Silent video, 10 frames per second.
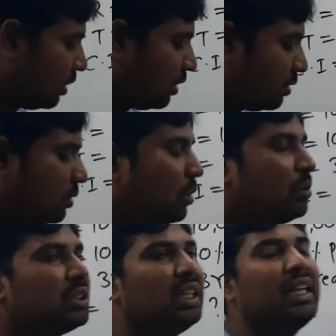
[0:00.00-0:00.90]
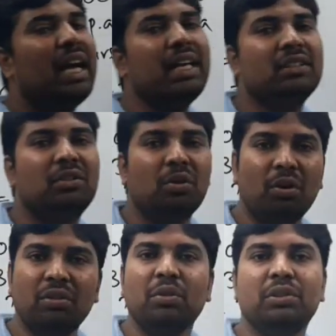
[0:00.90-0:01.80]
So see guys,
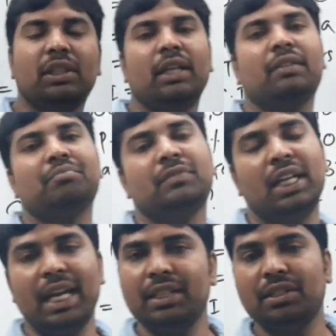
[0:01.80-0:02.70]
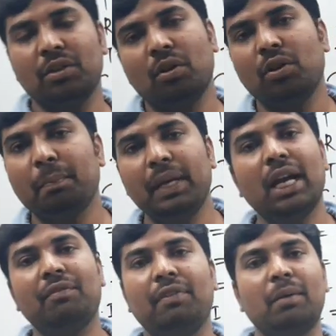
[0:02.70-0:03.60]
don't use the A is equal to P
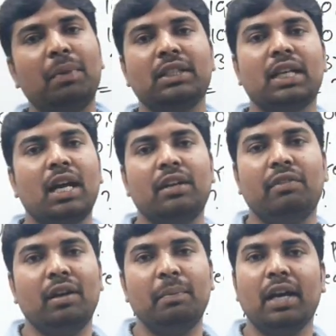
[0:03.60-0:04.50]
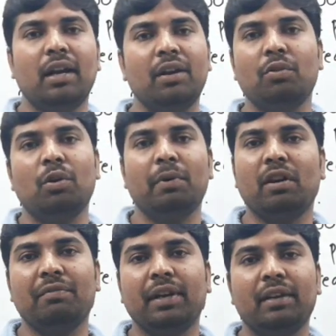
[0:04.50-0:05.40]
of 1 plus R divided by 100 whole power
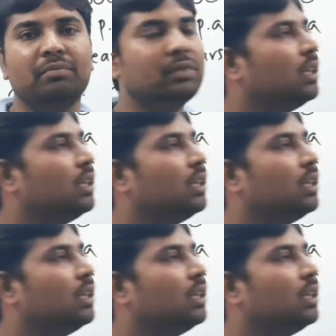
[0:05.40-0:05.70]
of n.